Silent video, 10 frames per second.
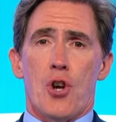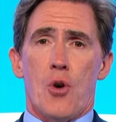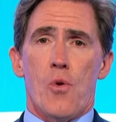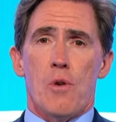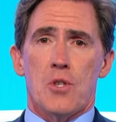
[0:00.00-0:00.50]

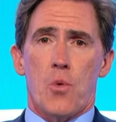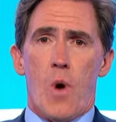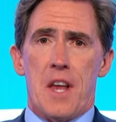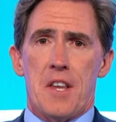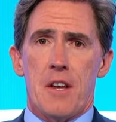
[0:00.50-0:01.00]
Joel's
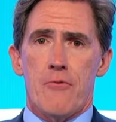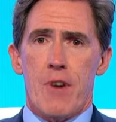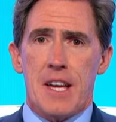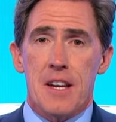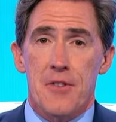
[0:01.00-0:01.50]
wedding
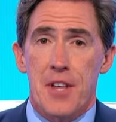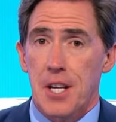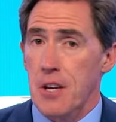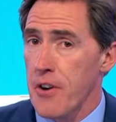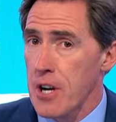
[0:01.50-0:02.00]
wrecker.
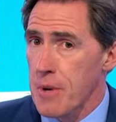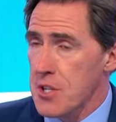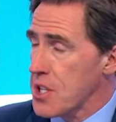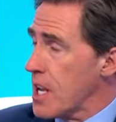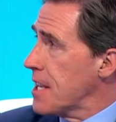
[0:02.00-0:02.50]
Thank you very
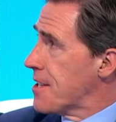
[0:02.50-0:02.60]
much, Zaid.